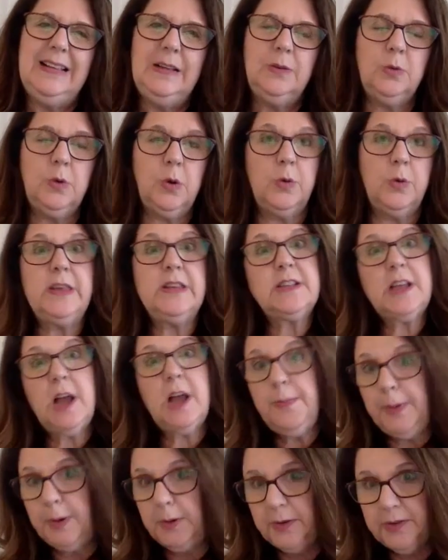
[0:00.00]
or, or these
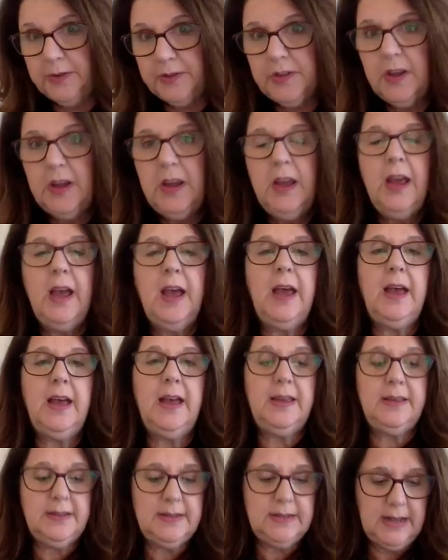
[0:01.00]
couples,
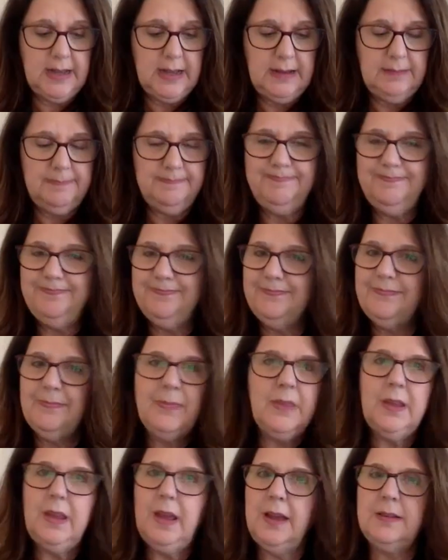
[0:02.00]
yeah. and um,
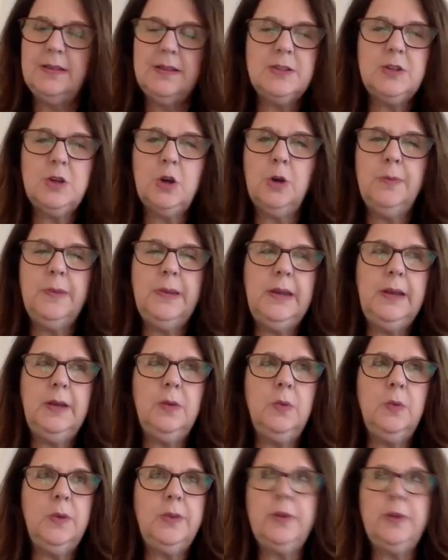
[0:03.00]
and
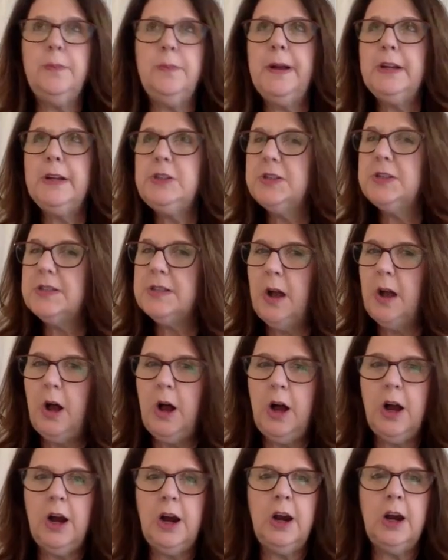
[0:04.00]
determining what their budgets
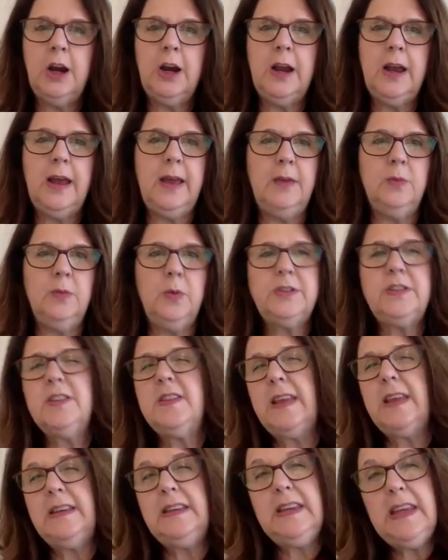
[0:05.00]
are and what do
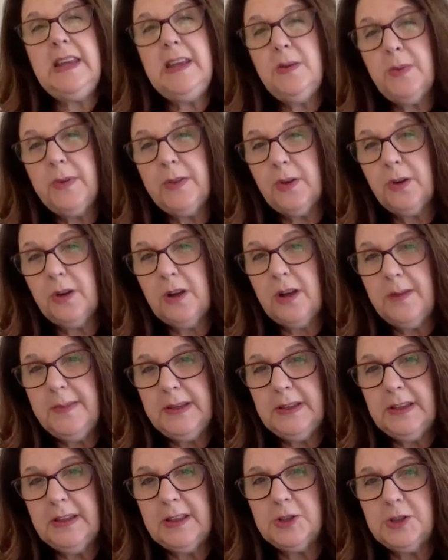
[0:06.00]
they need when they're
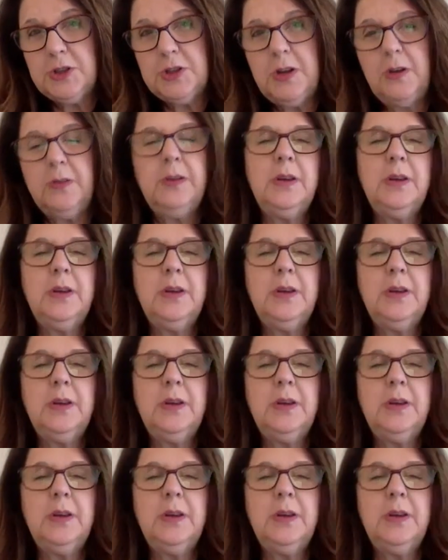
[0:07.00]
coming to the show.